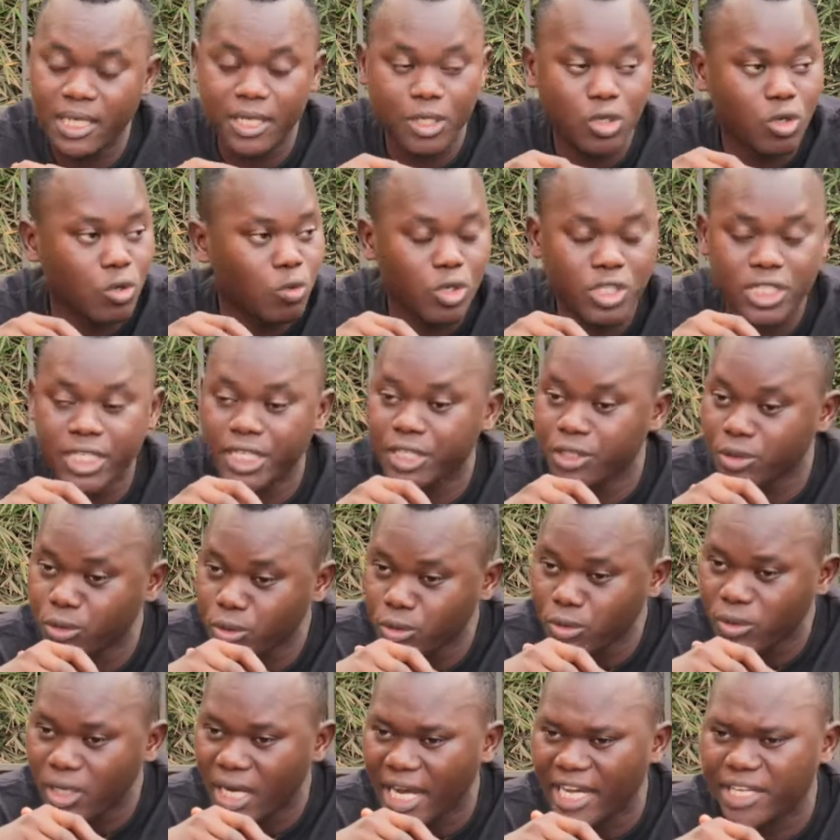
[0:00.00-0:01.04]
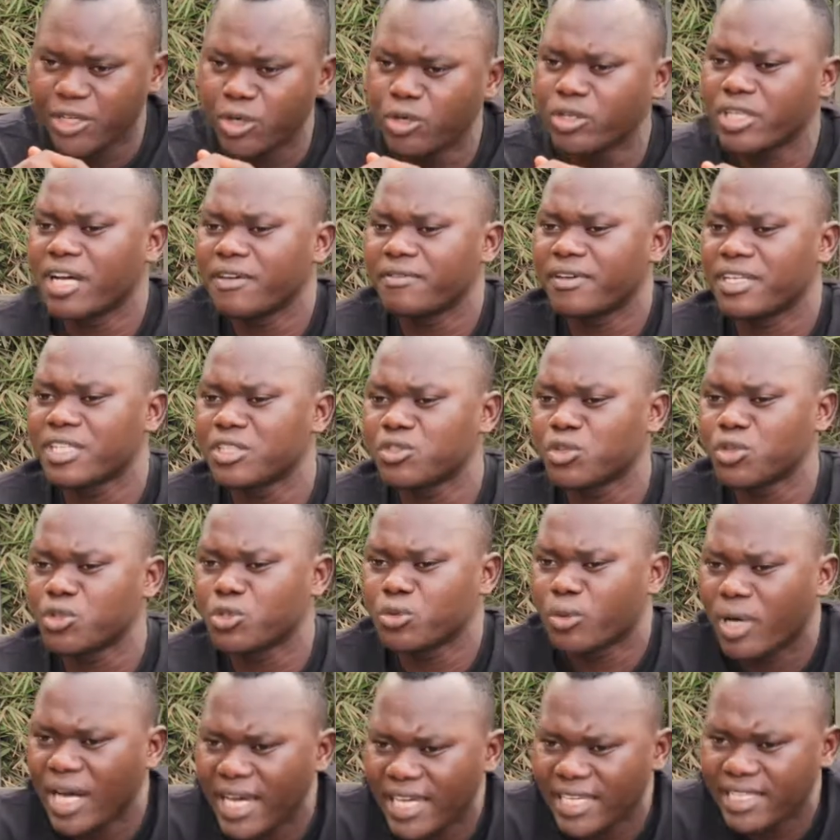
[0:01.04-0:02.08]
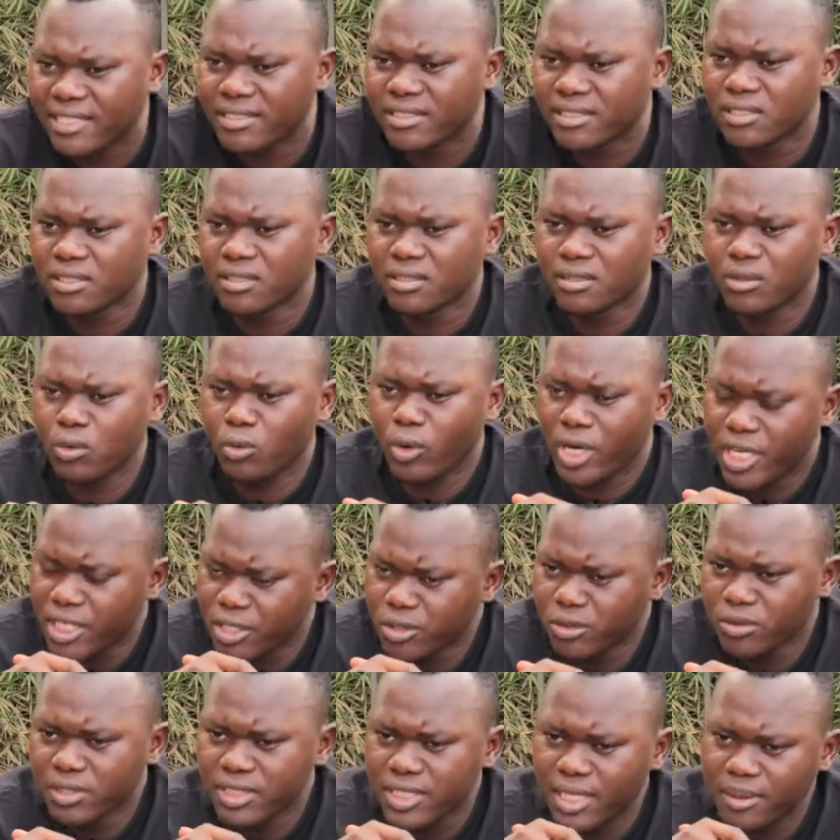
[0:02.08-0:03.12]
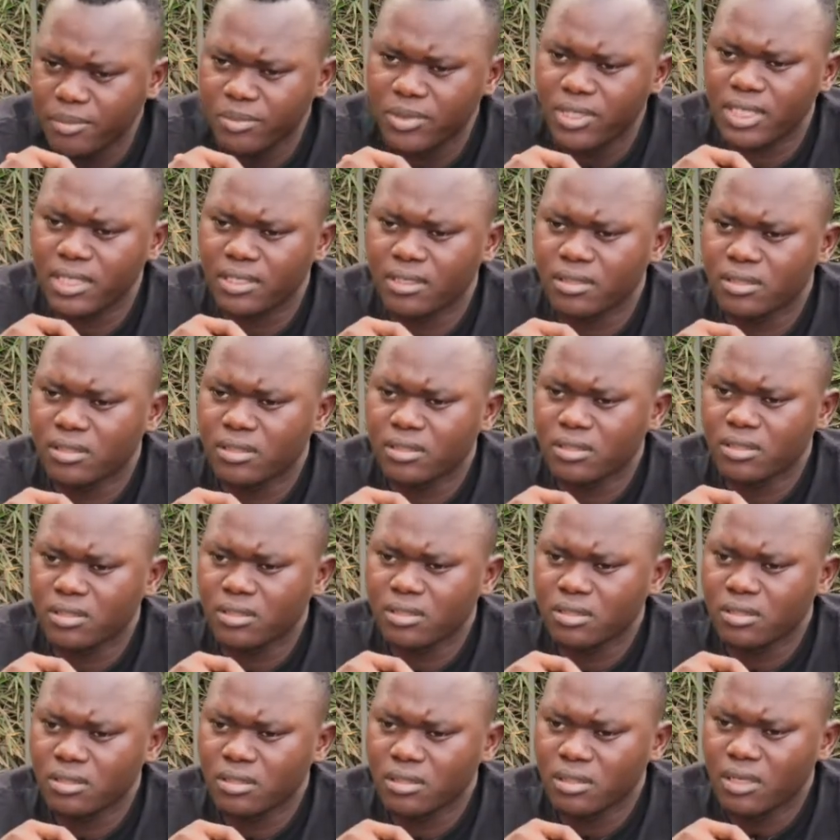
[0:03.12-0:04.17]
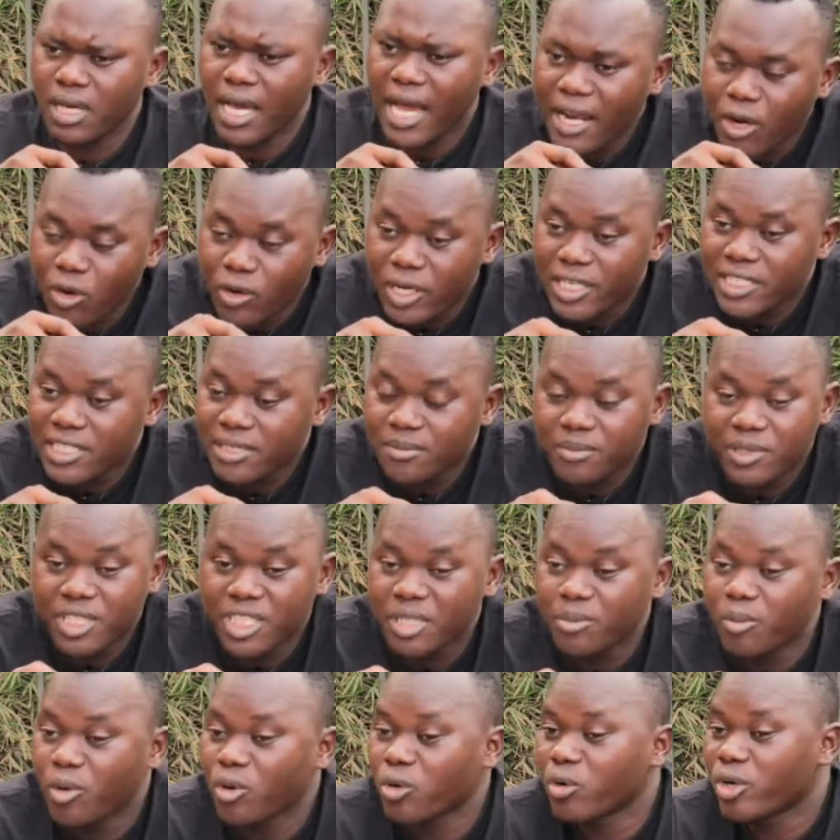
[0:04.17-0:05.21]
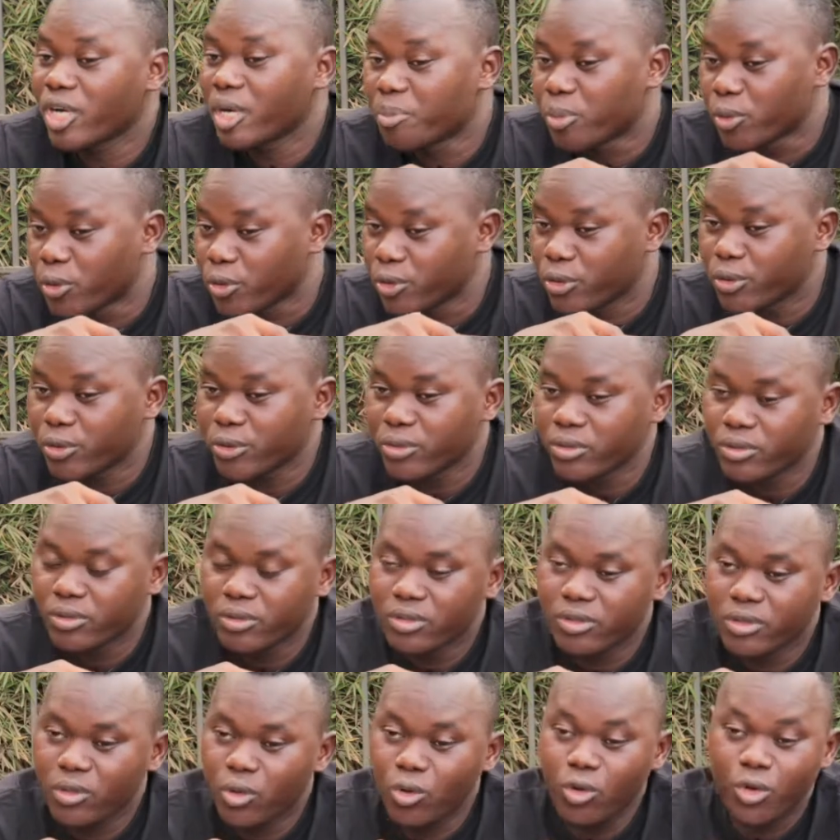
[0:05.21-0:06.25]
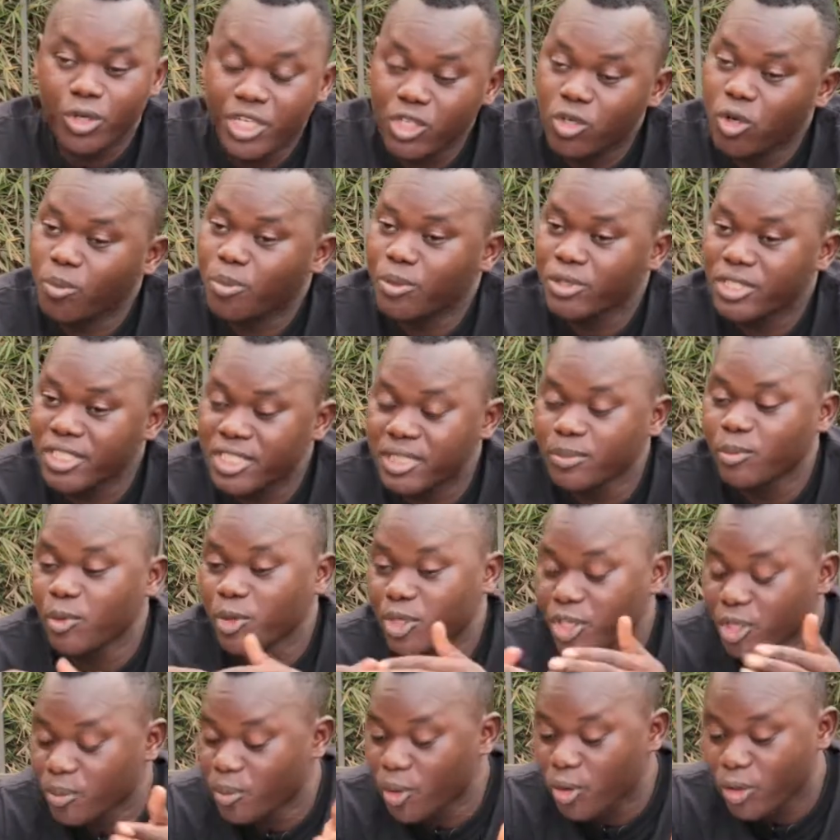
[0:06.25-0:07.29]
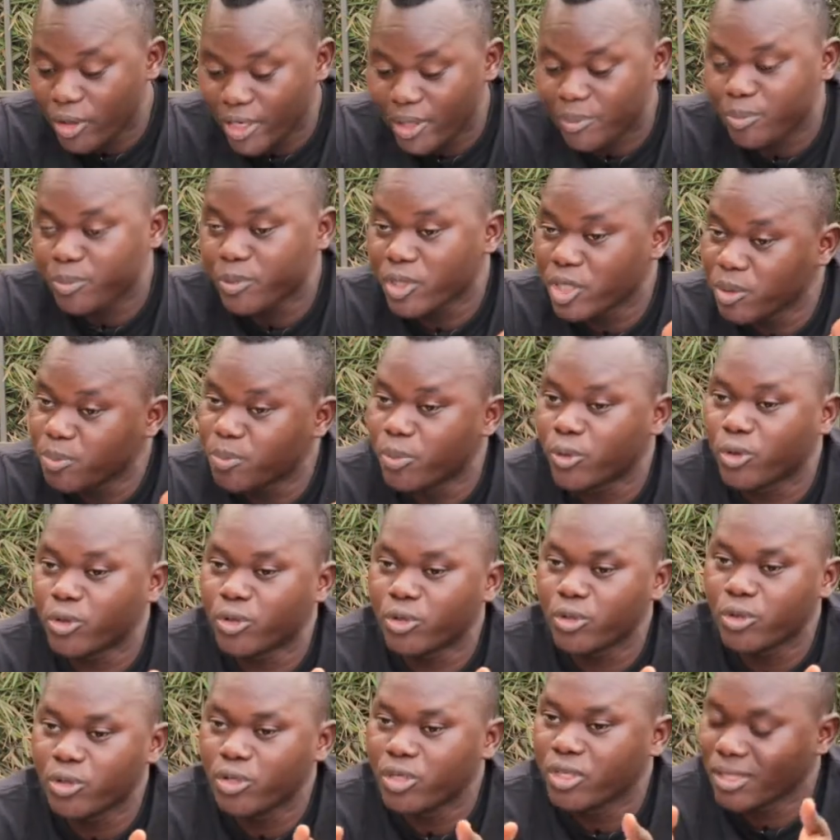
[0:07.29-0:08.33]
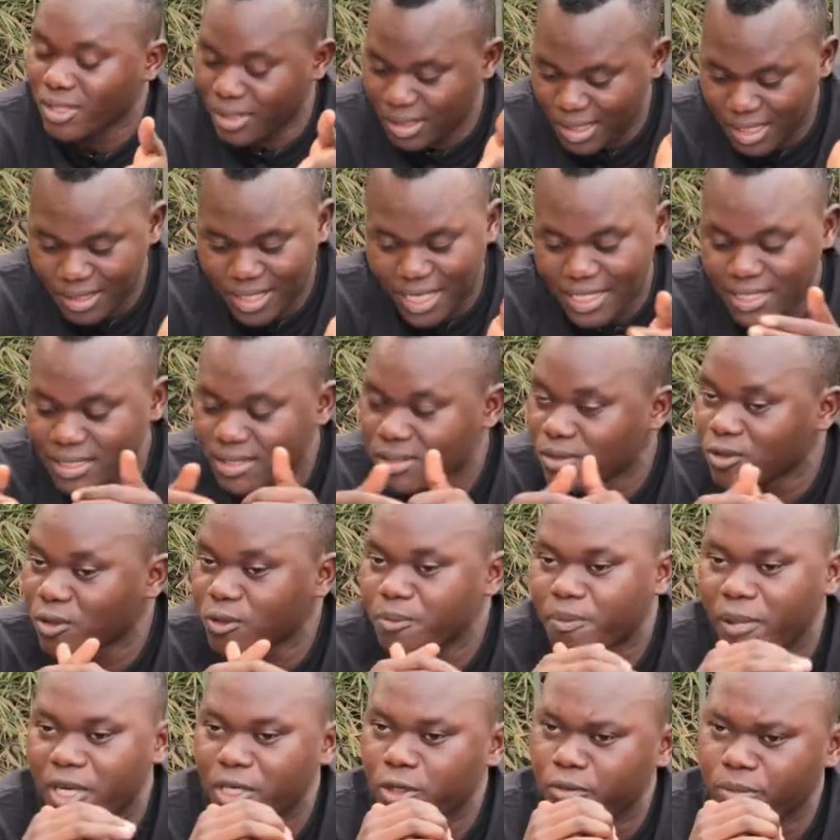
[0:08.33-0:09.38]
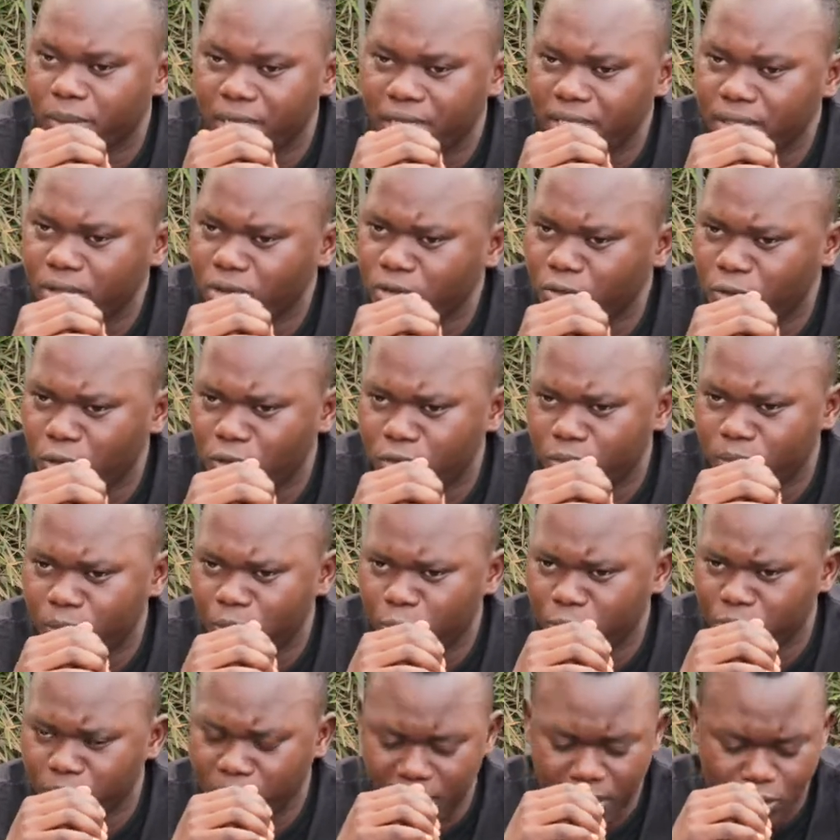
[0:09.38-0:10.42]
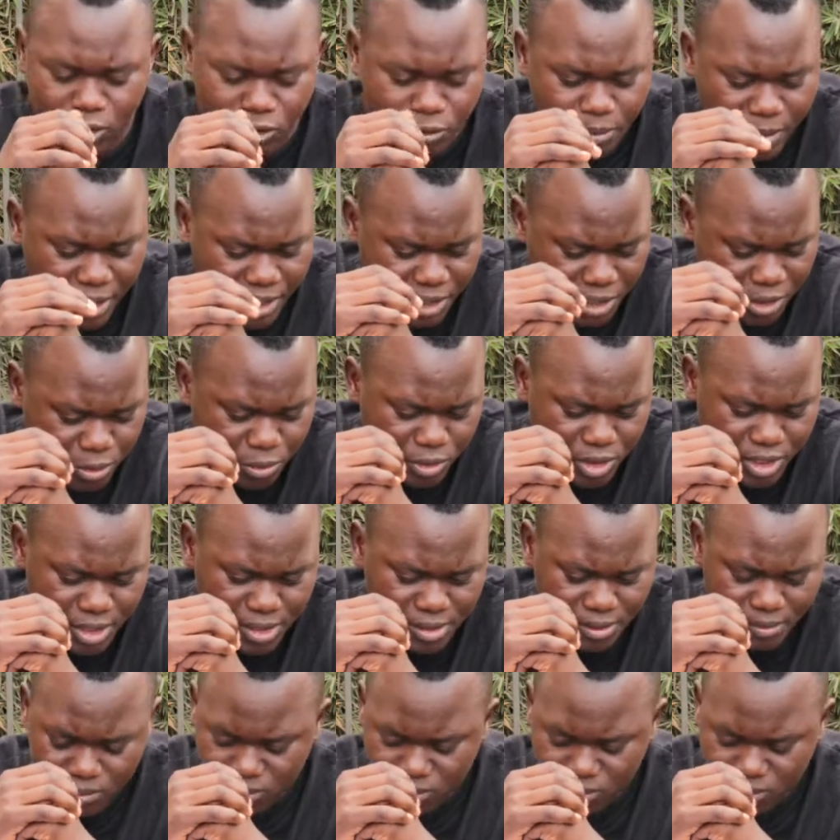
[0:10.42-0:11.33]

They know what I do. I don't have a reason to hide while doing something. Anokatim gik moko kapondo. Koro in koponi timo gik moko kipondo. That is not part of my duties.